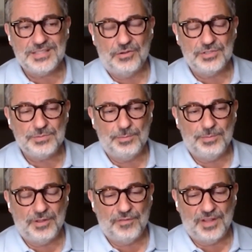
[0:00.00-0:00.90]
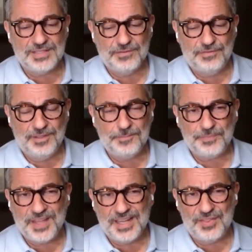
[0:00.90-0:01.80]
That's always been my philosophy.
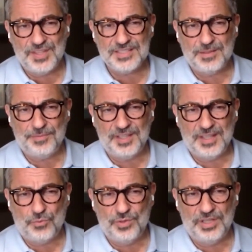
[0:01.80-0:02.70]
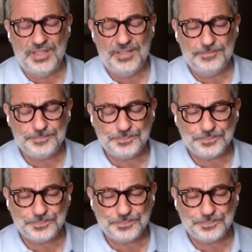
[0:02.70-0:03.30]
And I think something that really